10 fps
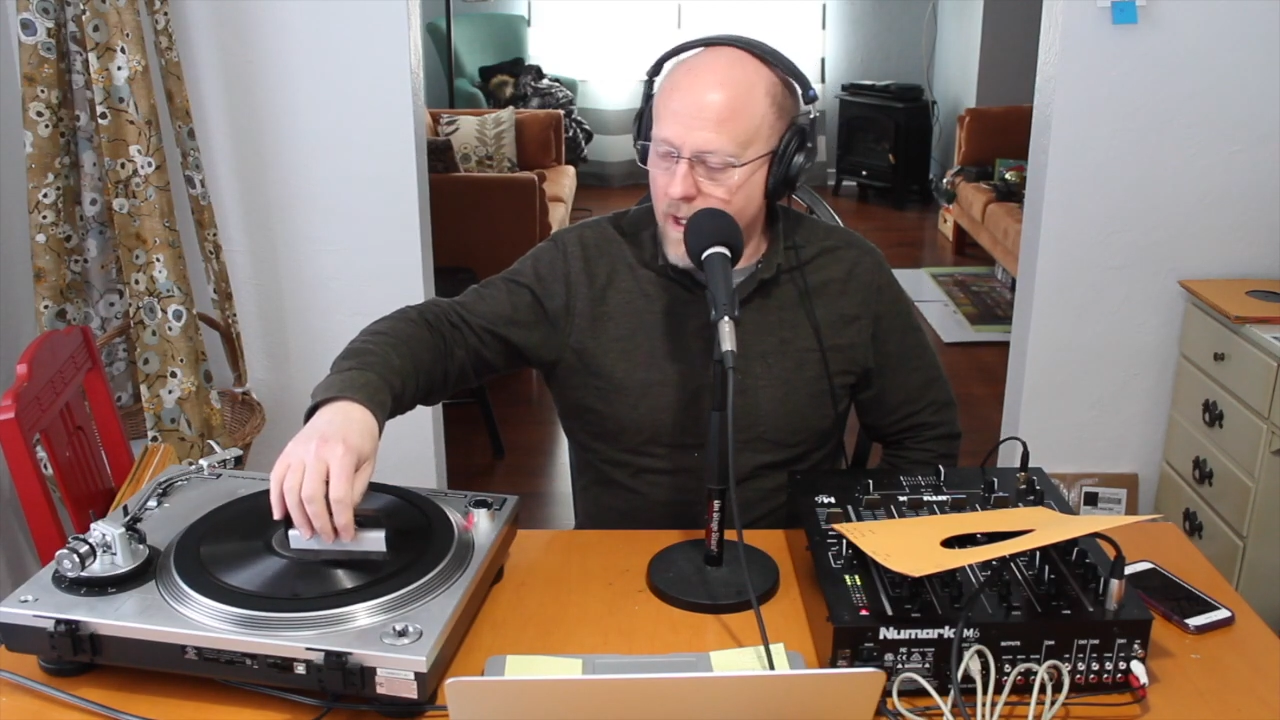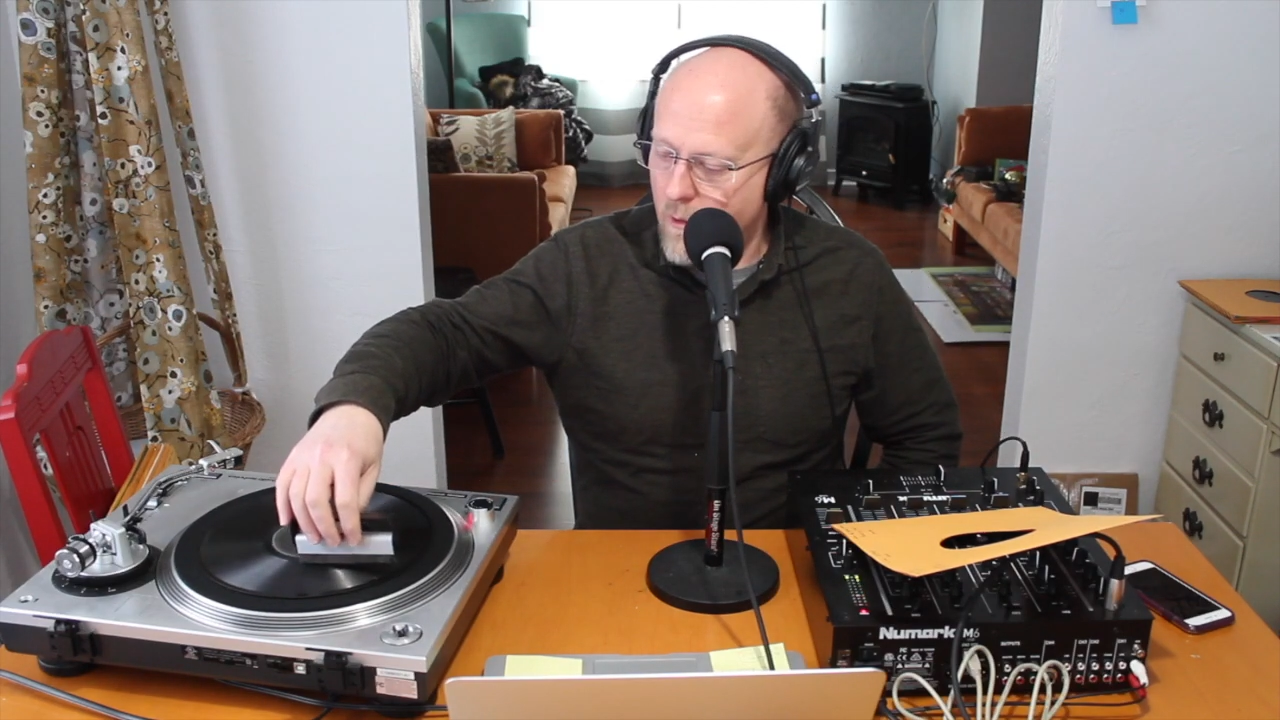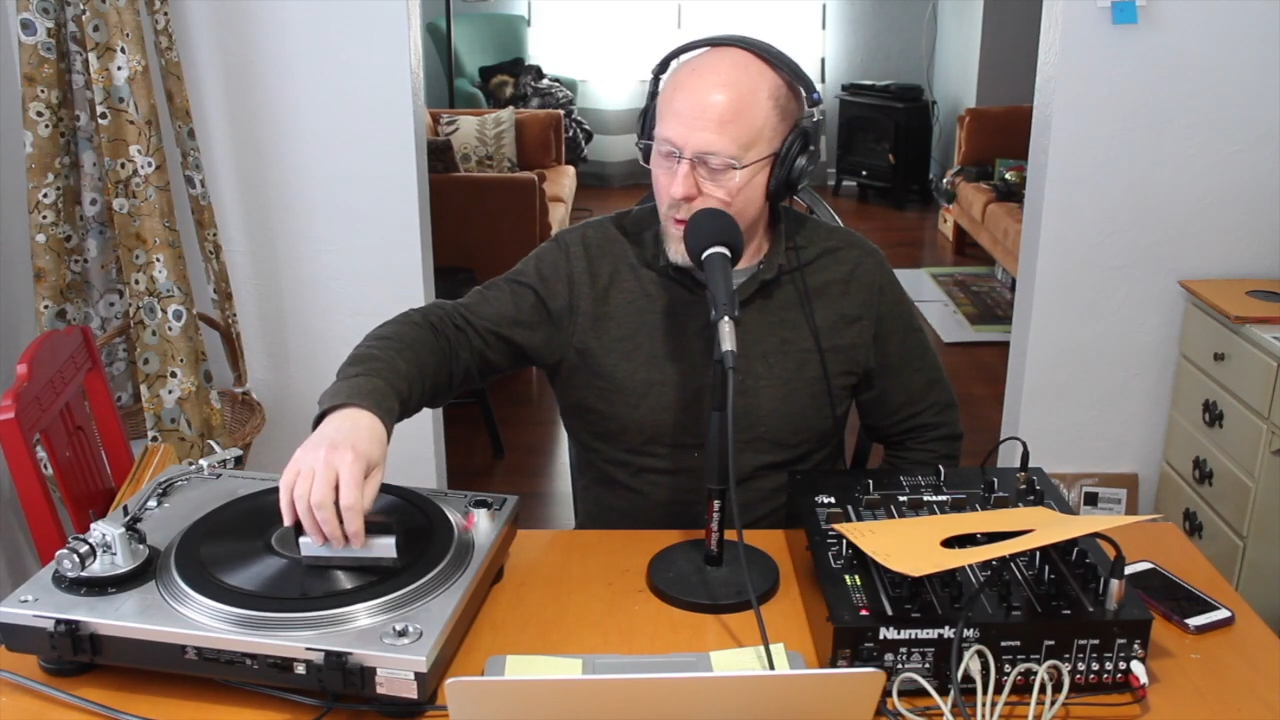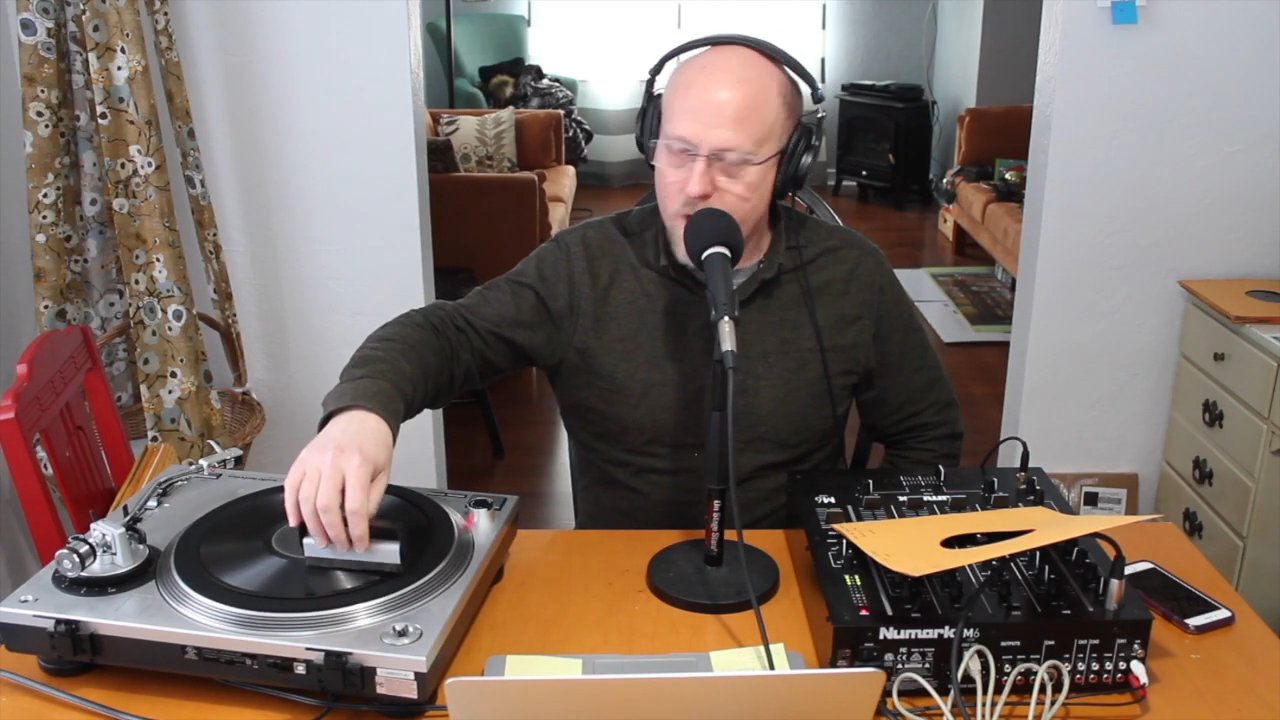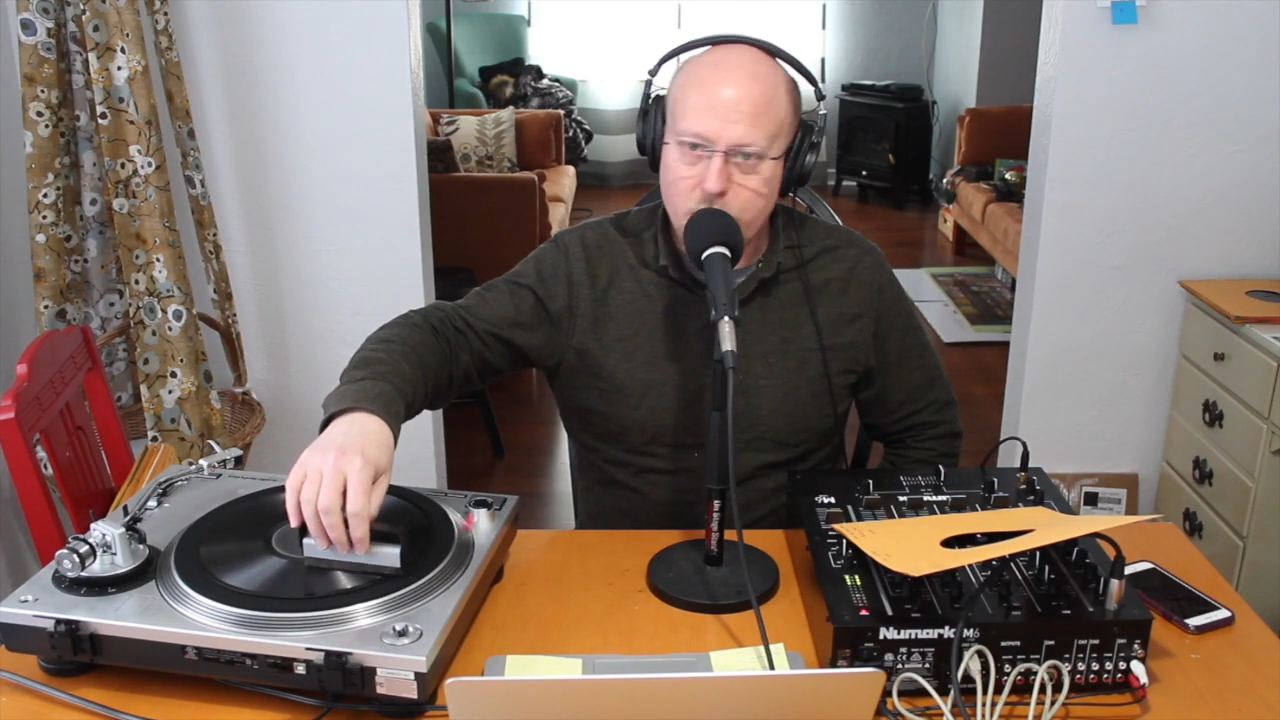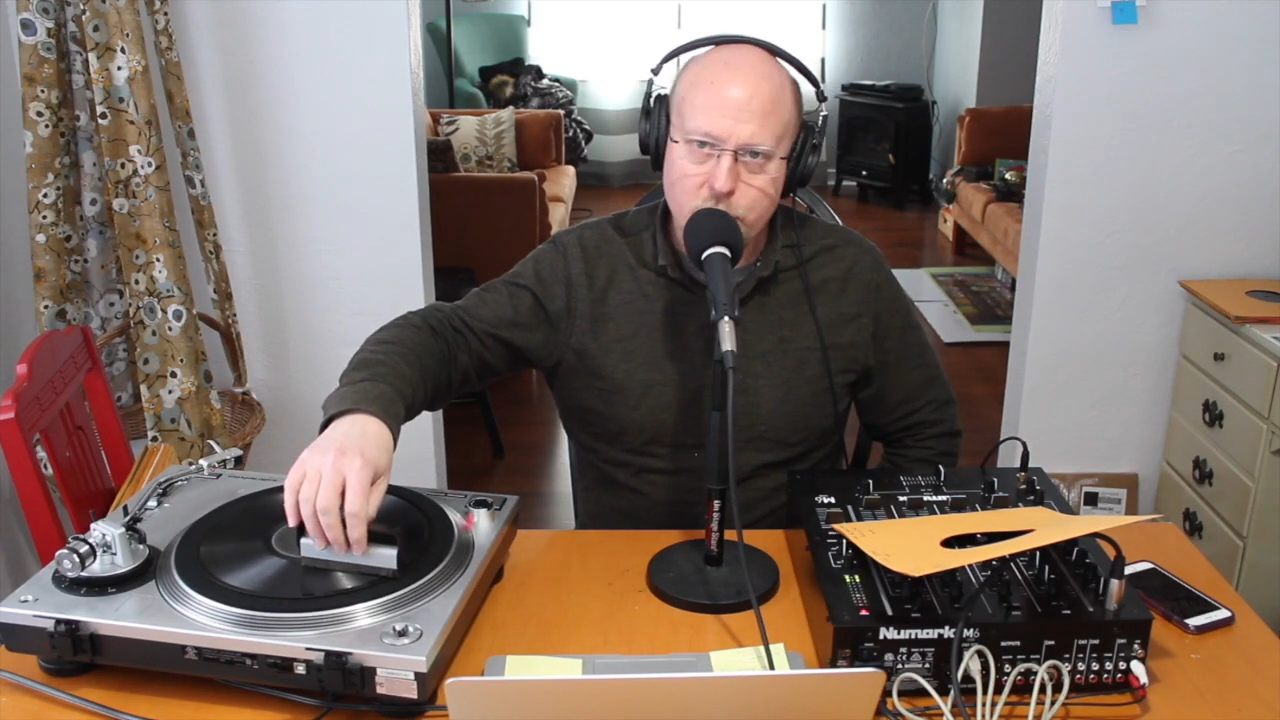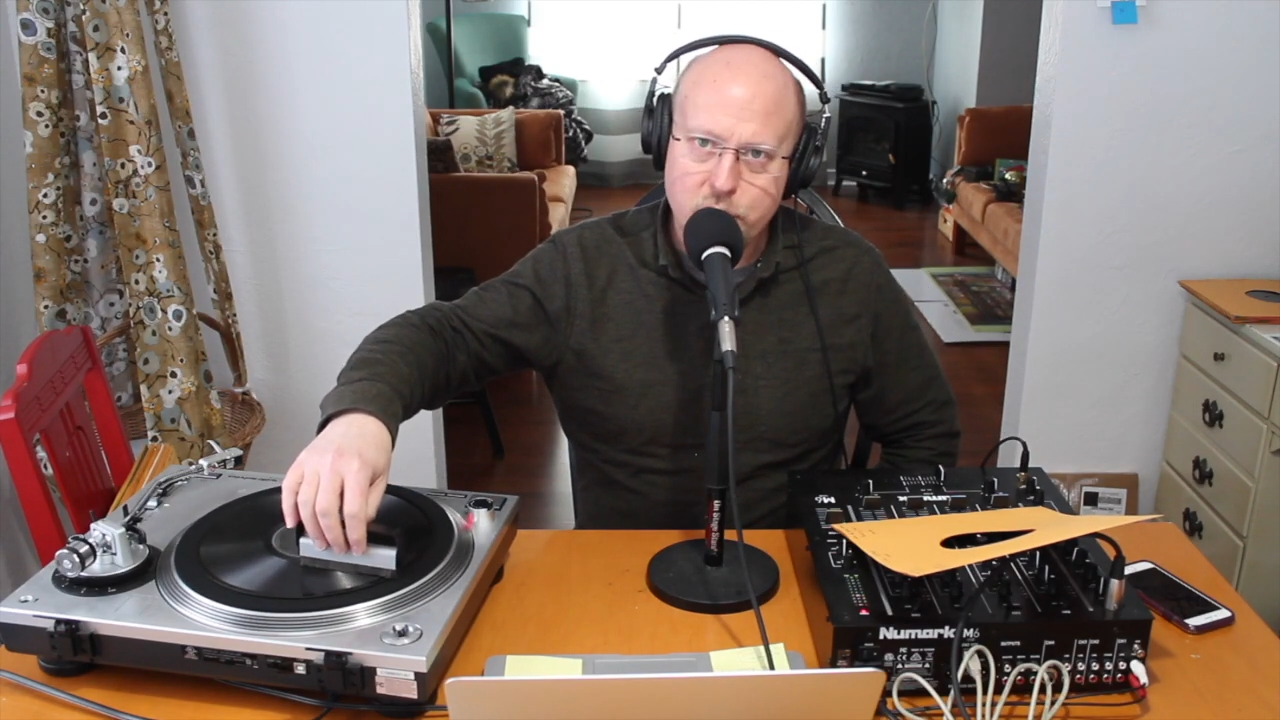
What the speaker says: or